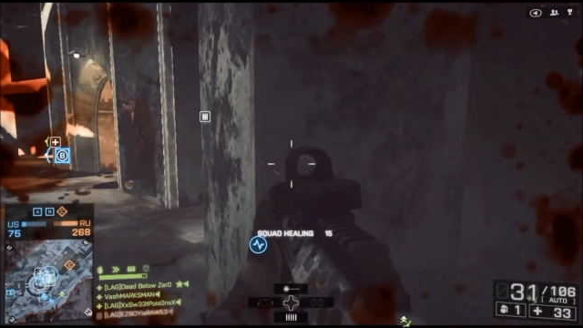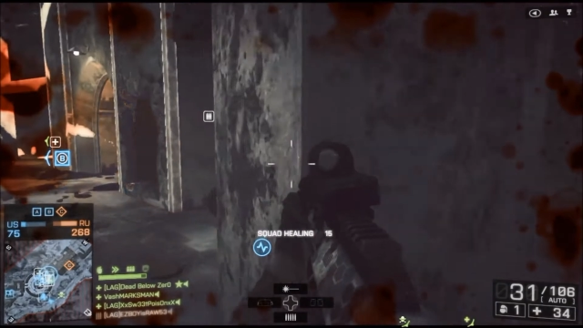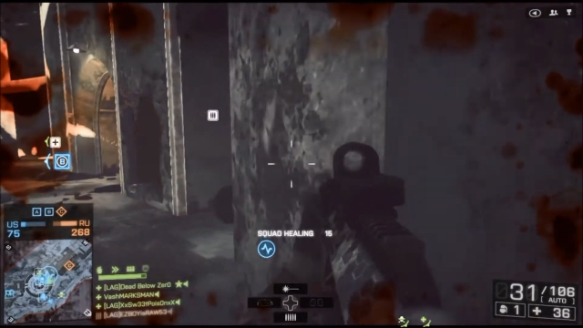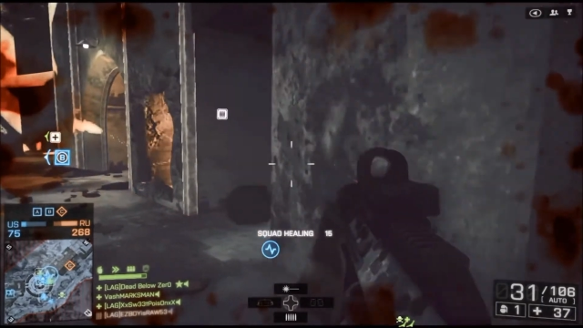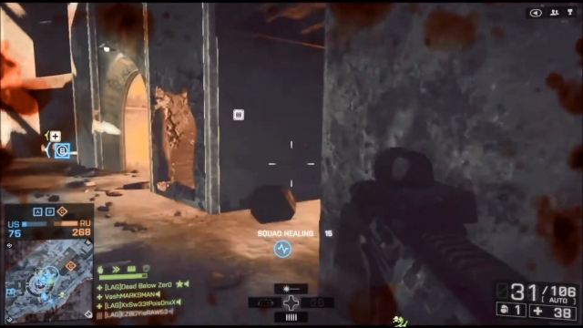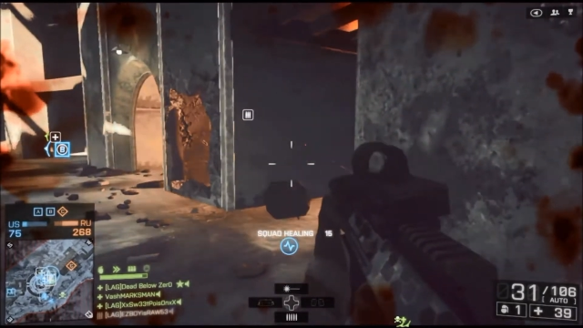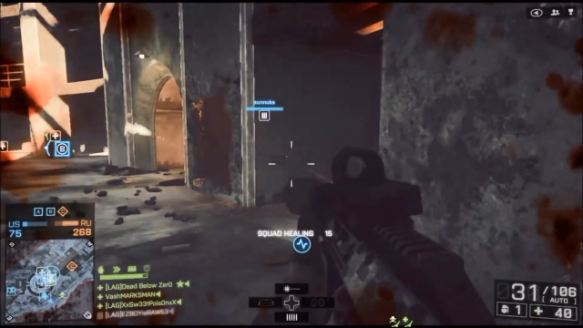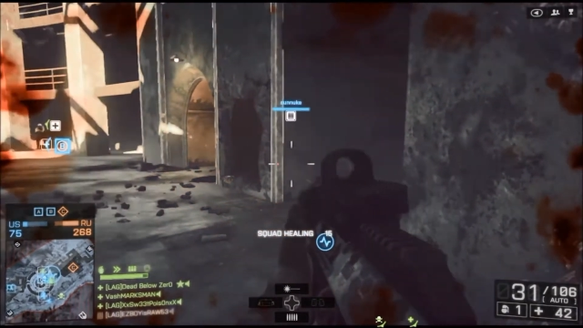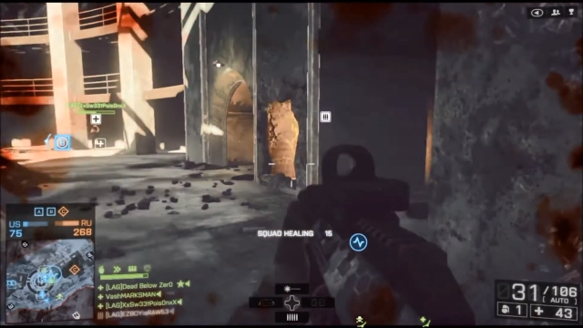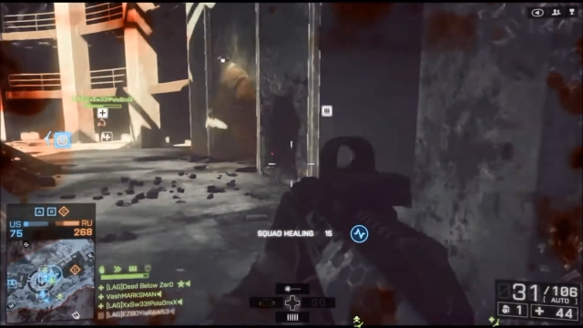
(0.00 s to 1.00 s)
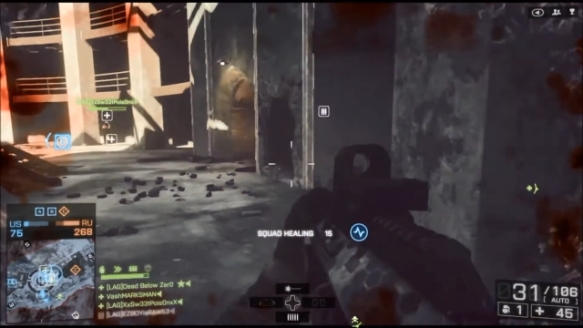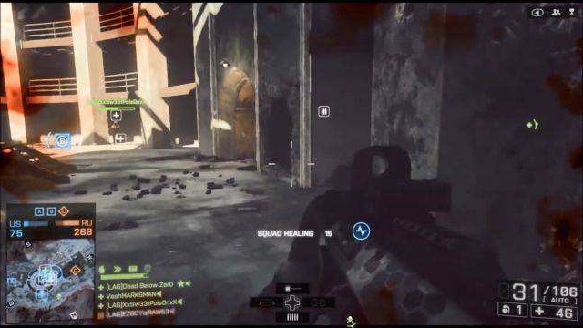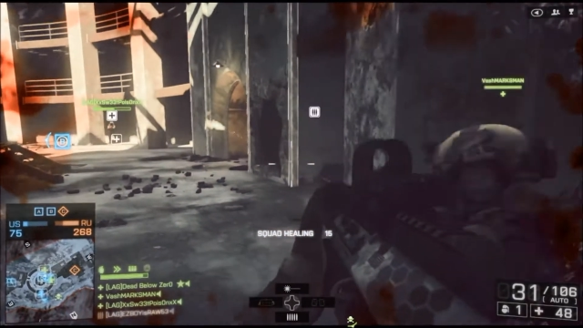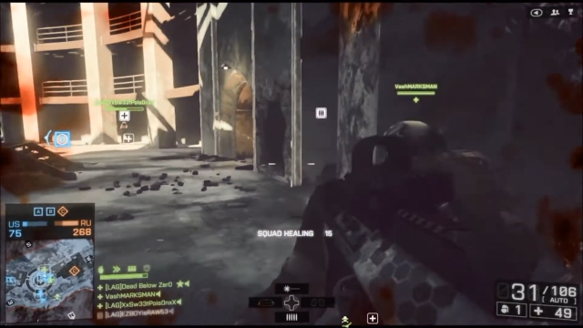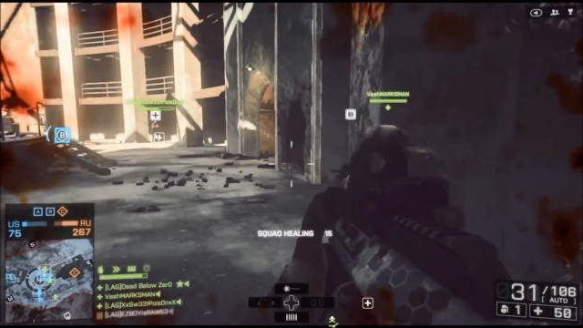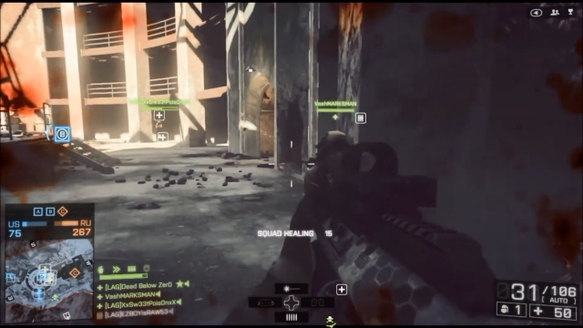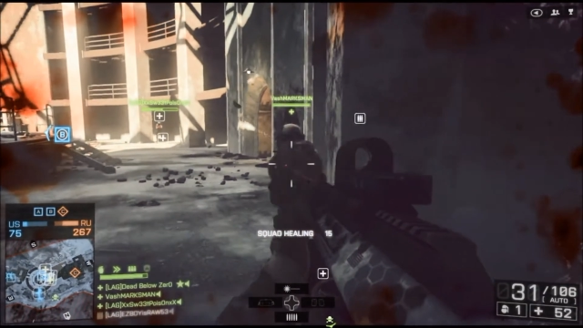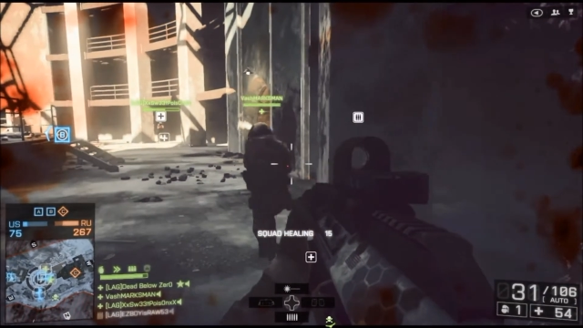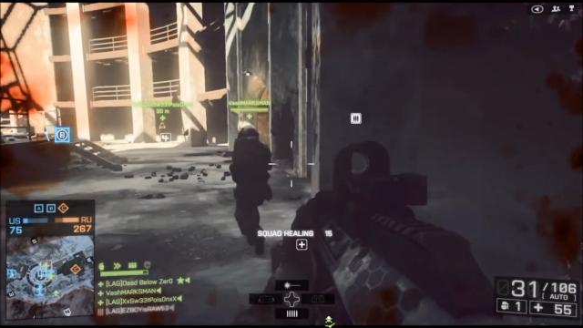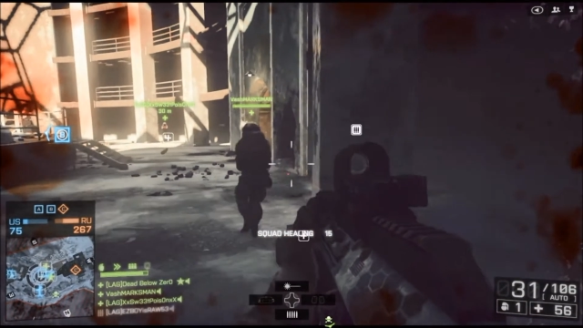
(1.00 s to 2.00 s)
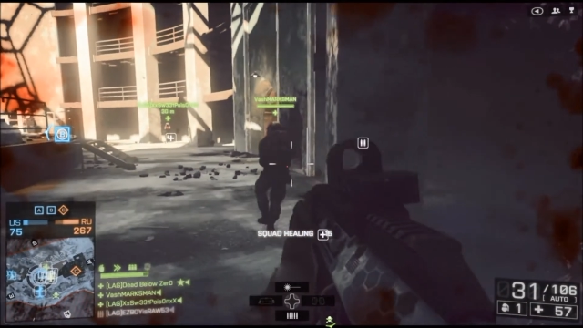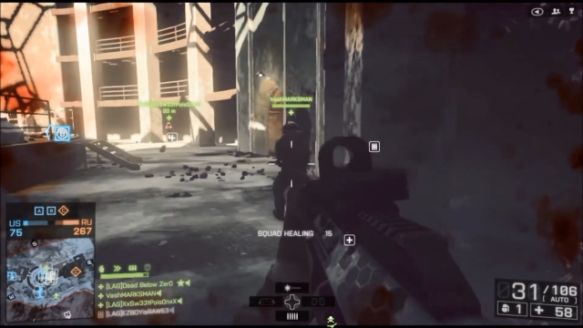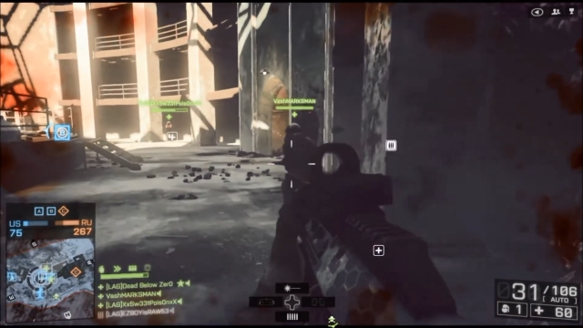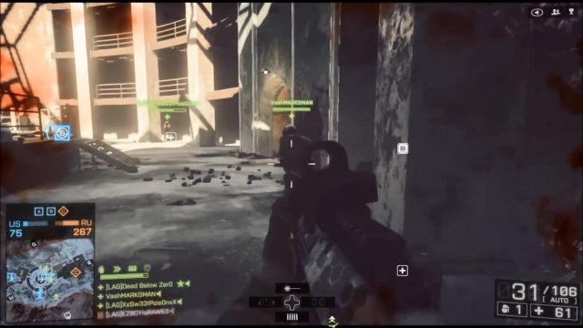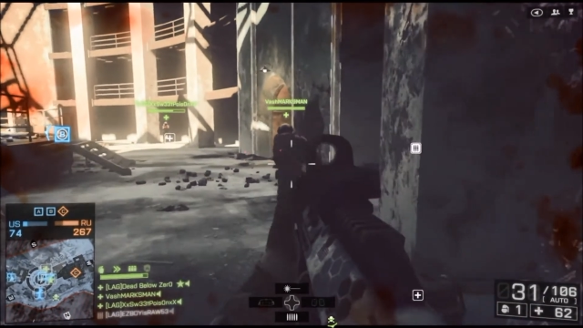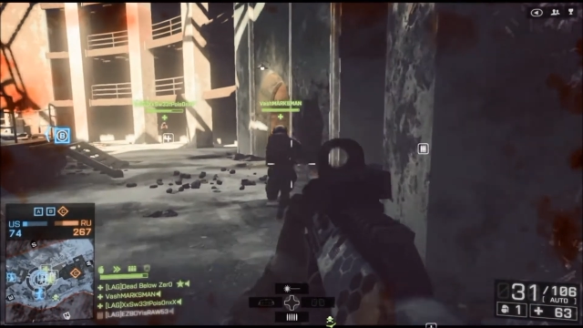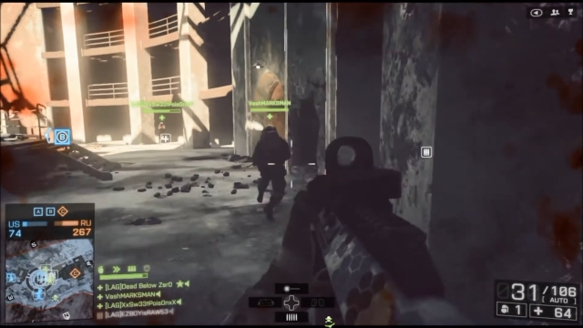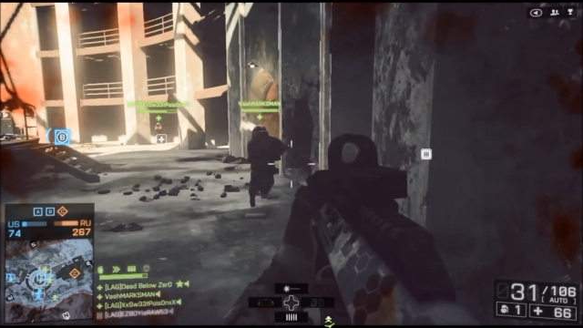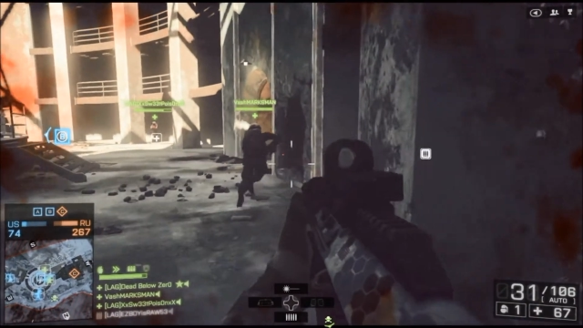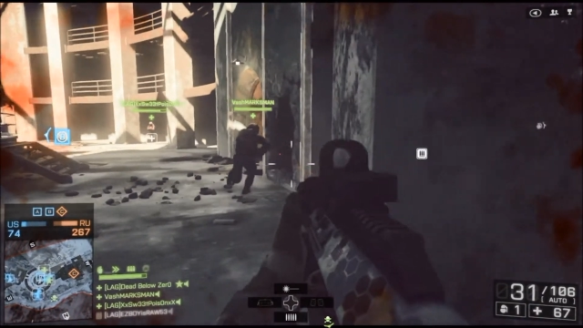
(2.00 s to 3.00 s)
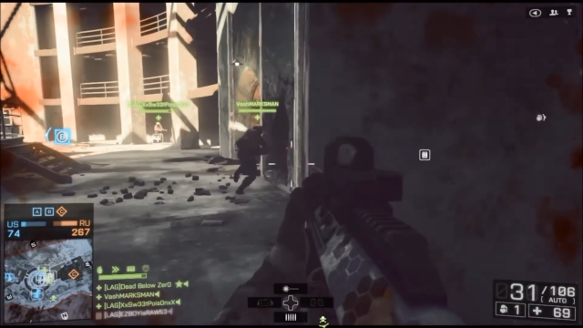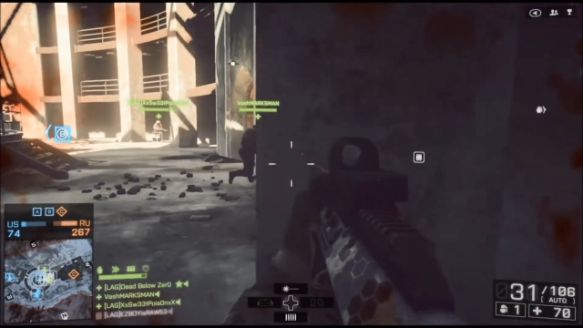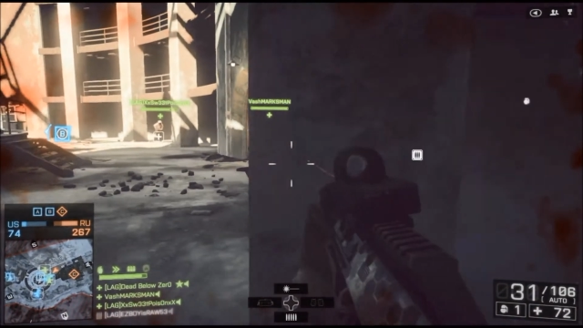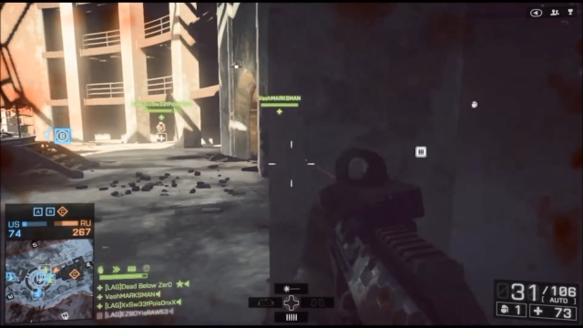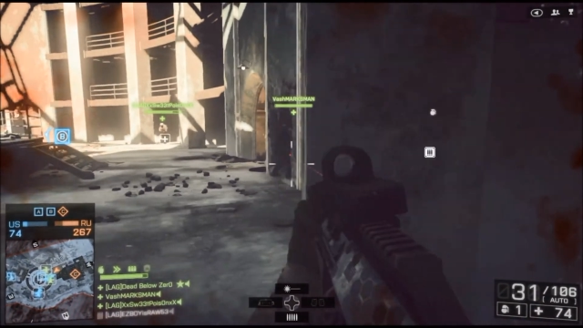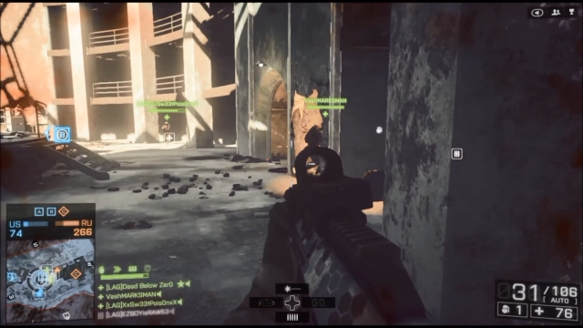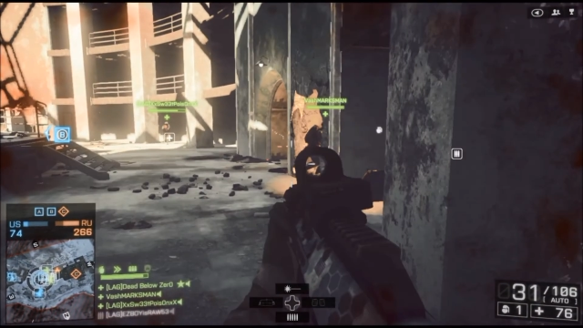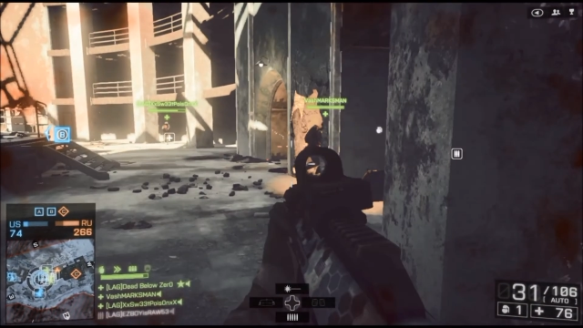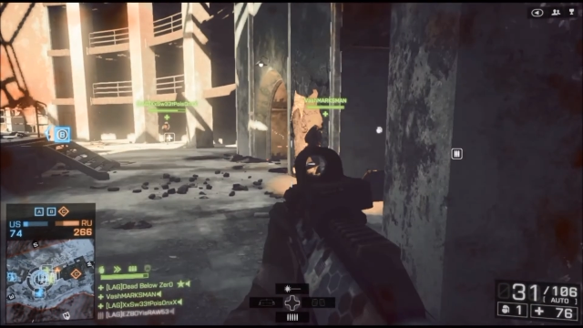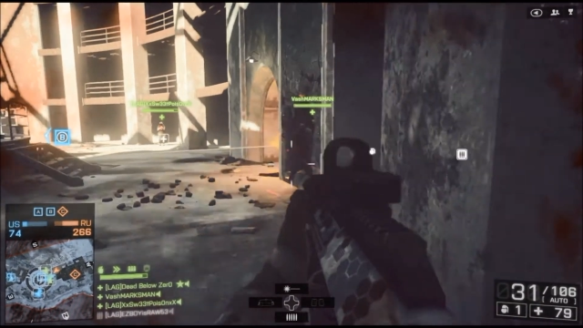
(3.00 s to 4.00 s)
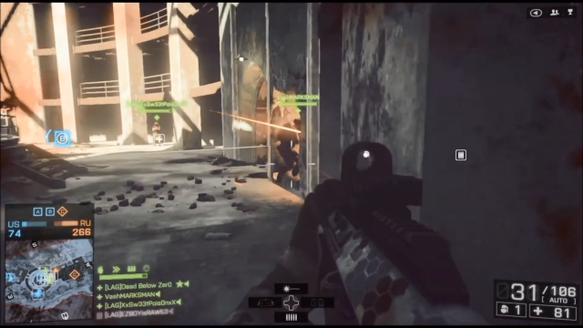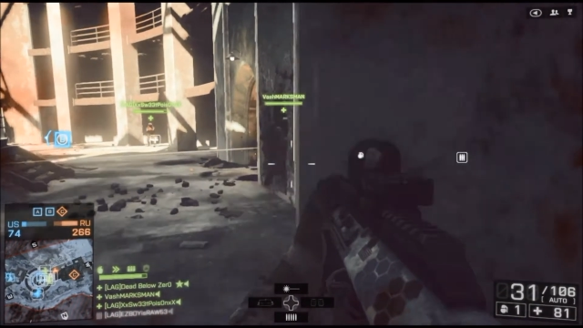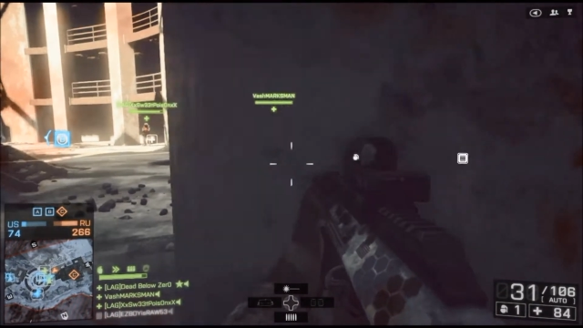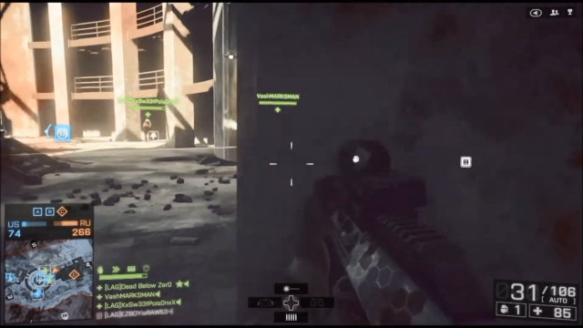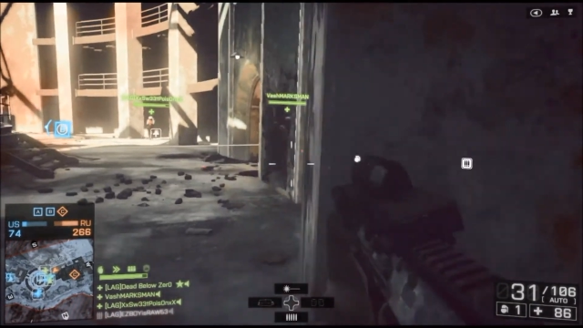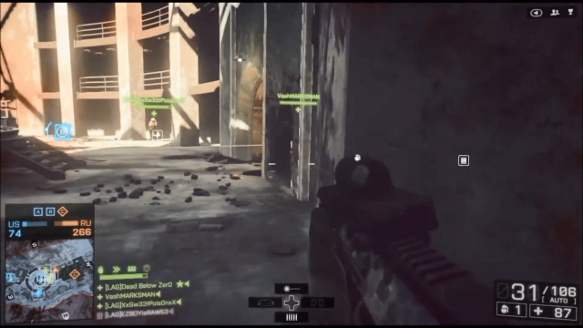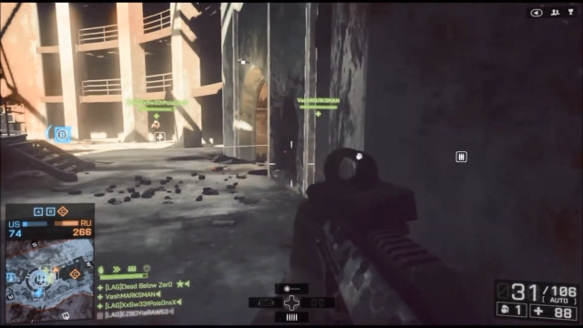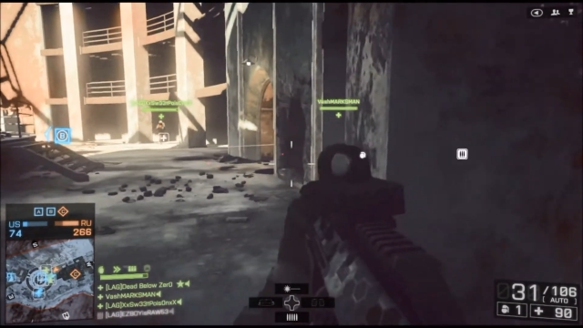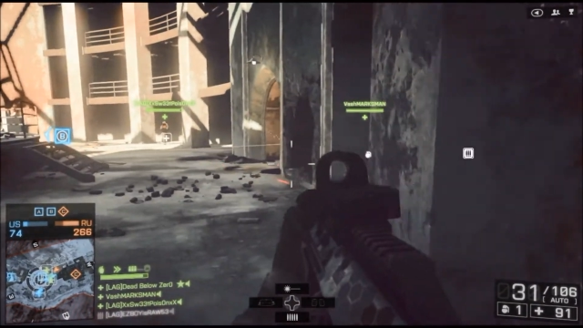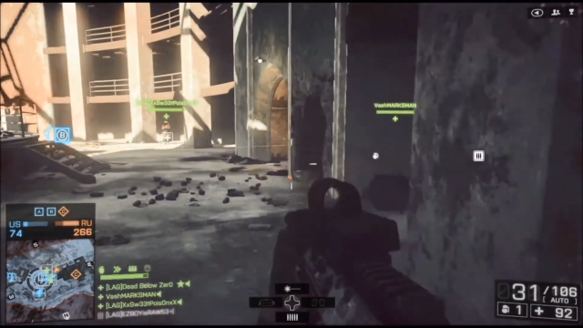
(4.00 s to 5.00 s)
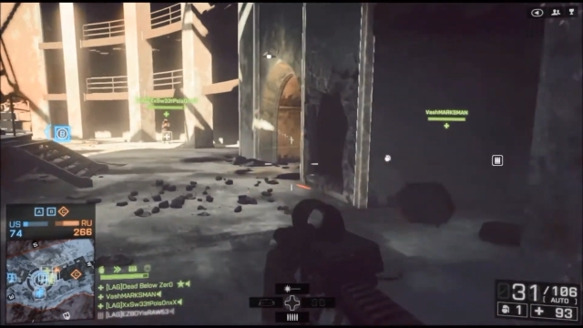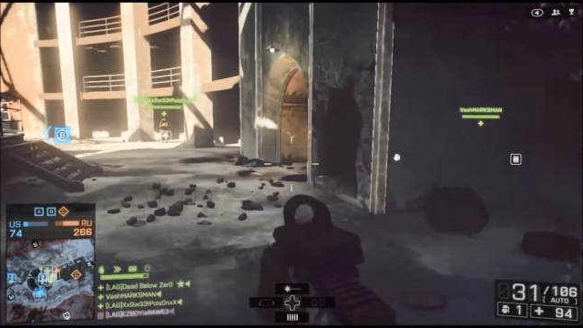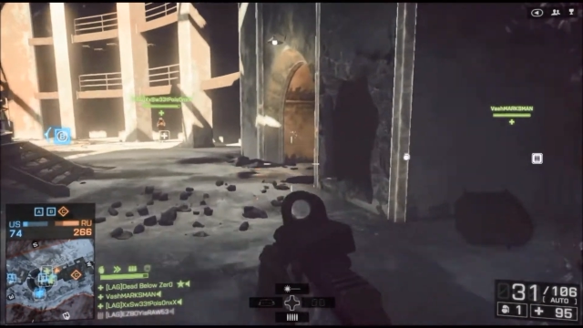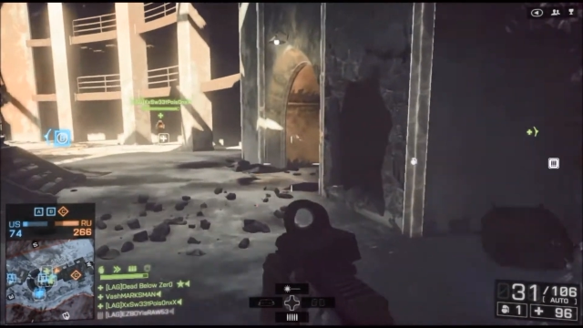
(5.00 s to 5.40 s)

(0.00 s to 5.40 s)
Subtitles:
(no speaker visible)